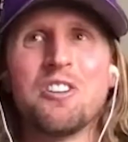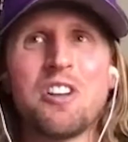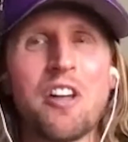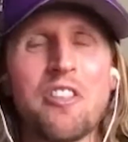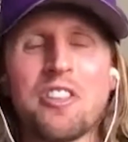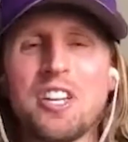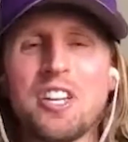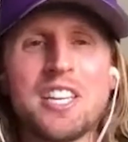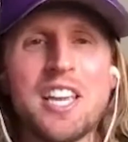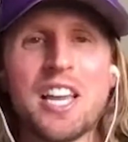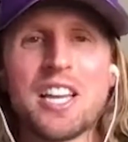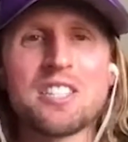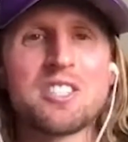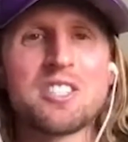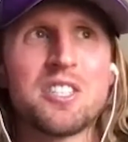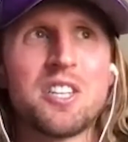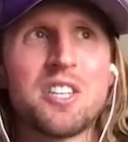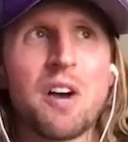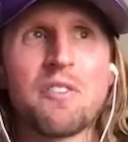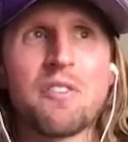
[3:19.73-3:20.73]
Nothing
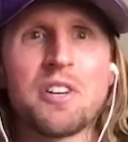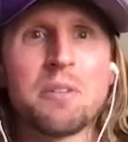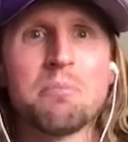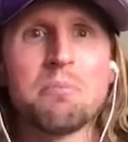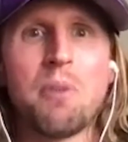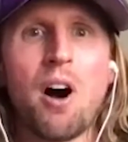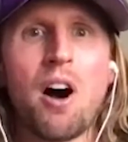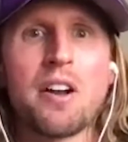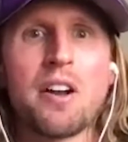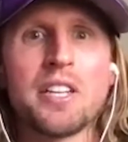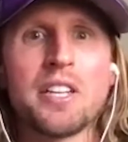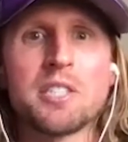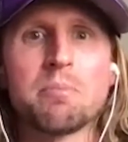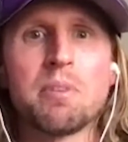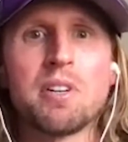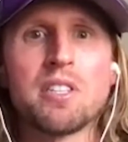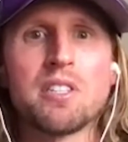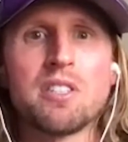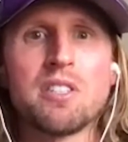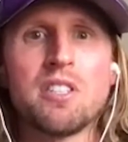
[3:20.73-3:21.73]
against governing bodies,
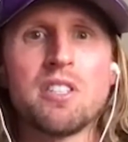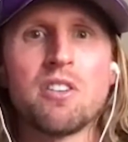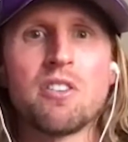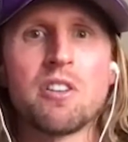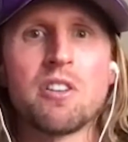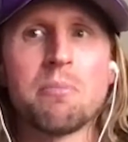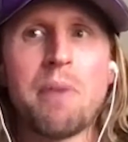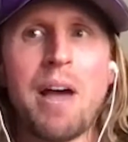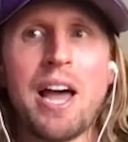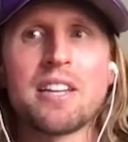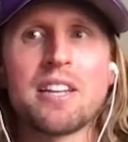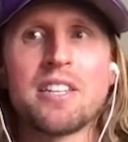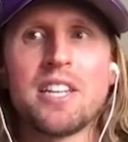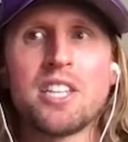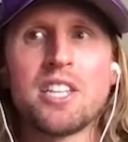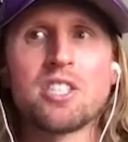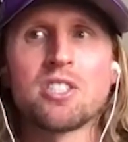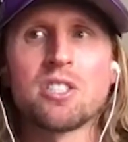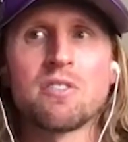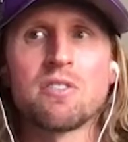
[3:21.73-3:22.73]
but you know, the
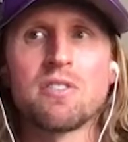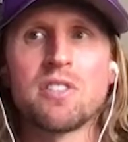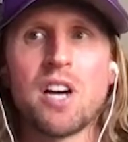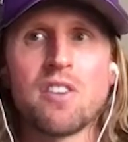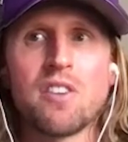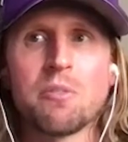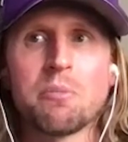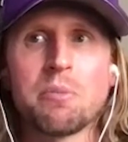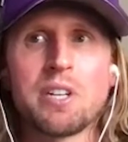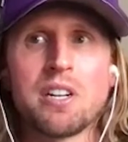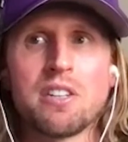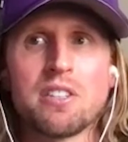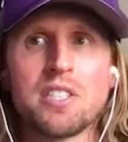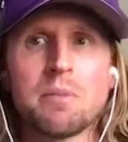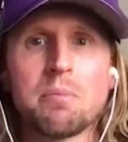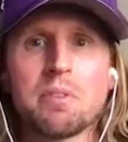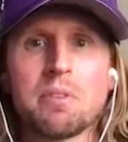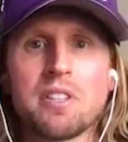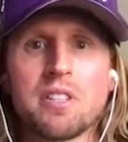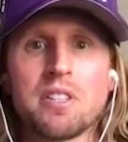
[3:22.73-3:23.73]
machinations of government are
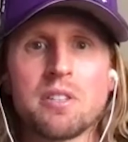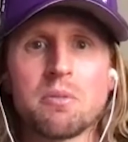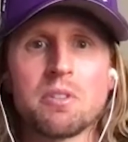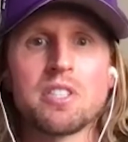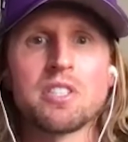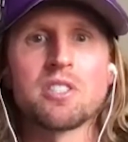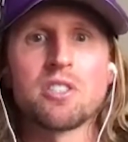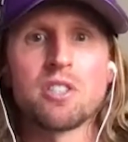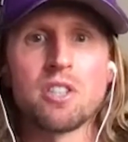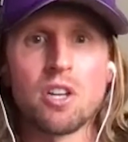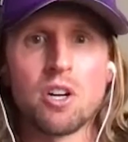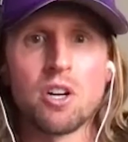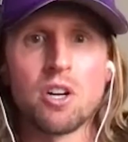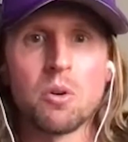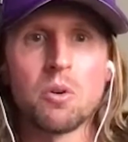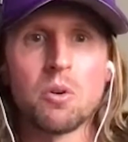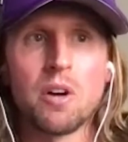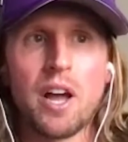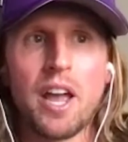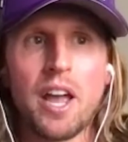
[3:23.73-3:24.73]
typically really
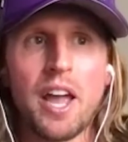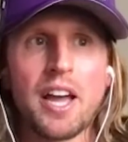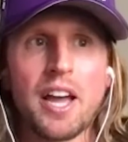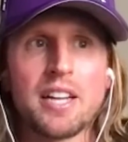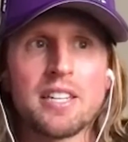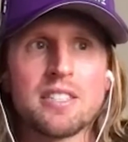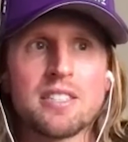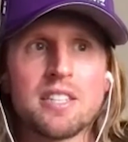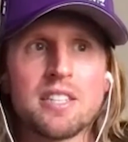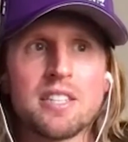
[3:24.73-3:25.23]
slow and